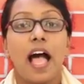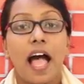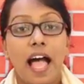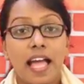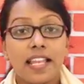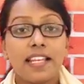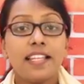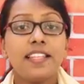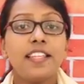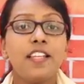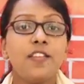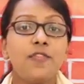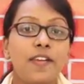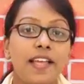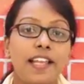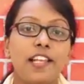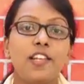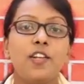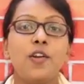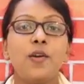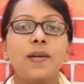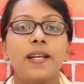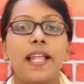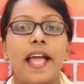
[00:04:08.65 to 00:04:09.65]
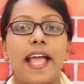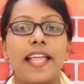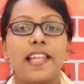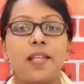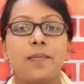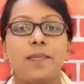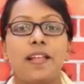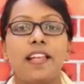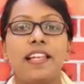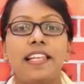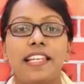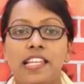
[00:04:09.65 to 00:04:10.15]
Another well-known
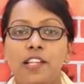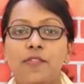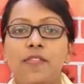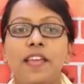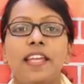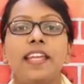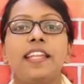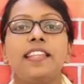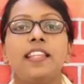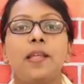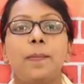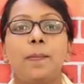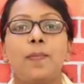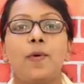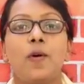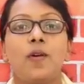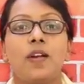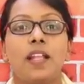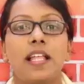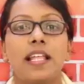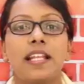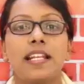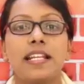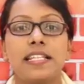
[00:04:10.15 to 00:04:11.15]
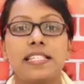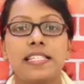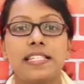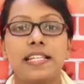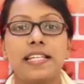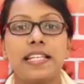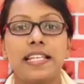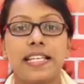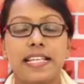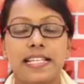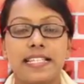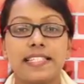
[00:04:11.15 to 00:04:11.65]
animal living in the polar
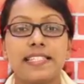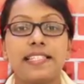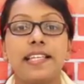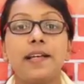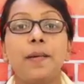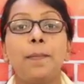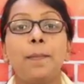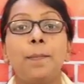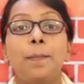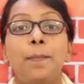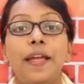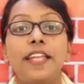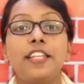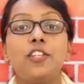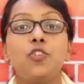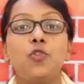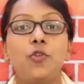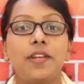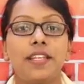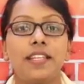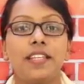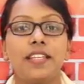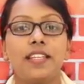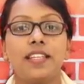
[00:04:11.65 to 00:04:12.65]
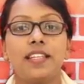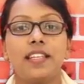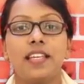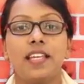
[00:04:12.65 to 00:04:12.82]
region is the penguin.